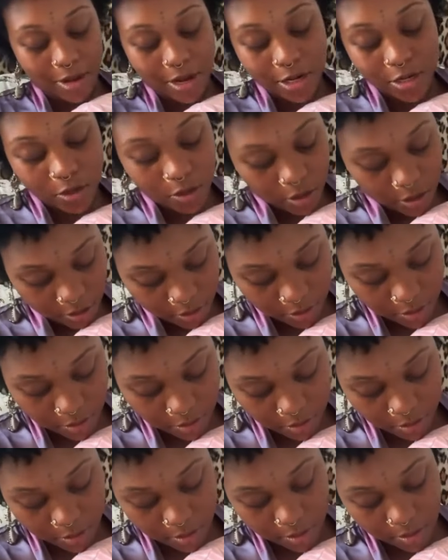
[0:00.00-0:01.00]
Aren't you cute?
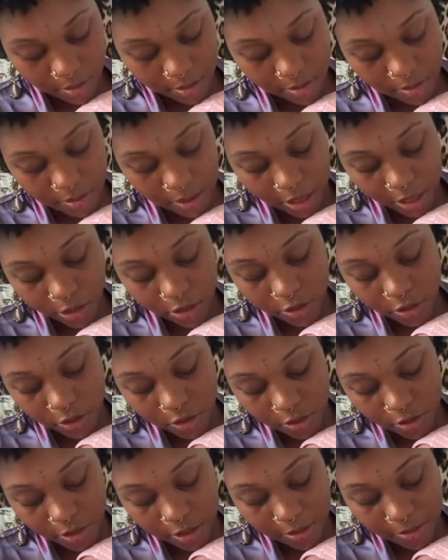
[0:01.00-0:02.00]
Aren't you
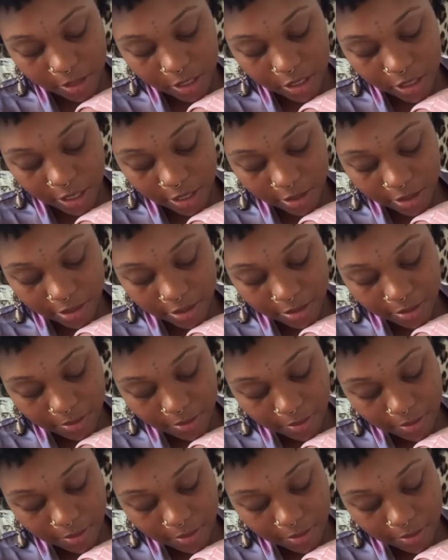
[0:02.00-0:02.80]
cute, Turkey Chunks?